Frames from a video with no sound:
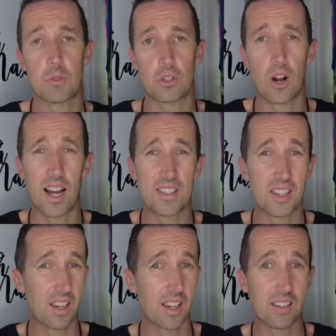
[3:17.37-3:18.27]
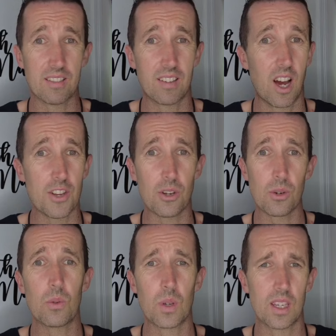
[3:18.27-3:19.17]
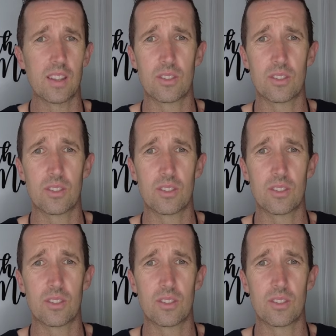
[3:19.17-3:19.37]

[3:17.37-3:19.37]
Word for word: some strides and I knew in